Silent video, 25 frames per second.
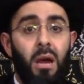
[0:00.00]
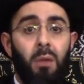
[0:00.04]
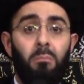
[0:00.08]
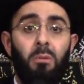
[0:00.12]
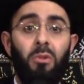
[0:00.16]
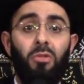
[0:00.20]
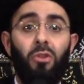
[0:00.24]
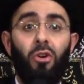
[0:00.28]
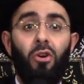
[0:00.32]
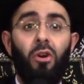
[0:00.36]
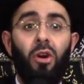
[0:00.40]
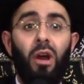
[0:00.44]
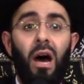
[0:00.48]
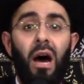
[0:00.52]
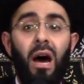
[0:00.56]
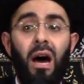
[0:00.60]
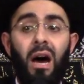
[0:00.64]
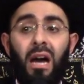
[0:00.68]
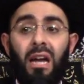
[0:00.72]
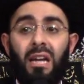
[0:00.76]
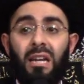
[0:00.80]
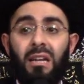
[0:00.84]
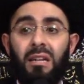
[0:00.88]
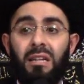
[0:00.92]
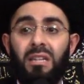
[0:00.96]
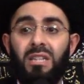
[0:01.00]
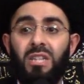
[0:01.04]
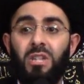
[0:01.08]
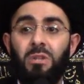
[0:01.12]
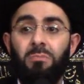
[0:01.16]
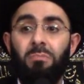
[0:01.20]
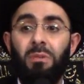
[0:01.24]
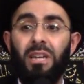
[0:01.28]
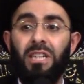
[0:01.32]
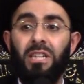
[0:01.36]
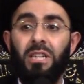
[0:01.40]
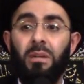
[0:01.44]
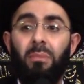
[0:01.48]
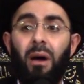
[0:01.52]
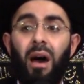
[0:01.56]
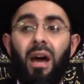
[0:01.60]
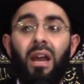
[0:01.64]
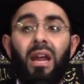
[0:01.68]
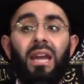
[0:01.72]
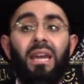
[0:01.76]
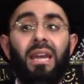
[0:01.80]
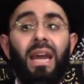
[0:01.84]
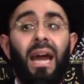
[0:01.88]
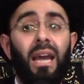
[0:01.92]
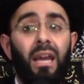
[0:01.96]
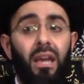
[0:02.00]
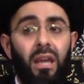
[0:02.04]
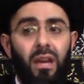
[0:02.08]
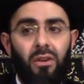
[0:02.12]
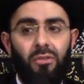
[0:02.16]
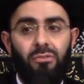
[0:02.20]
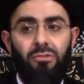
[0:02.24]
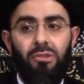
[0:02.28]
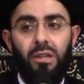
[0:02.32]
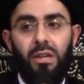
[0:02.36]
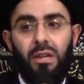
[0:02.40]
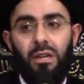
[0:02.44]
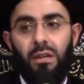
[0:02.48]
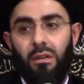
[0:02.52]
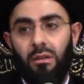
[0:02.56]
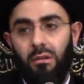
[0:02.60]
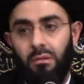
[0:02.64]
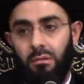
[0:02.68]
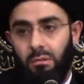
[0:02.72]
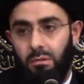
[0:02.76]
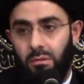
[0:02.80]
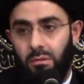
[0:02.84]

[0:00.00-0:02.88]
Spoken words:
But the Quran speaks about it negatively.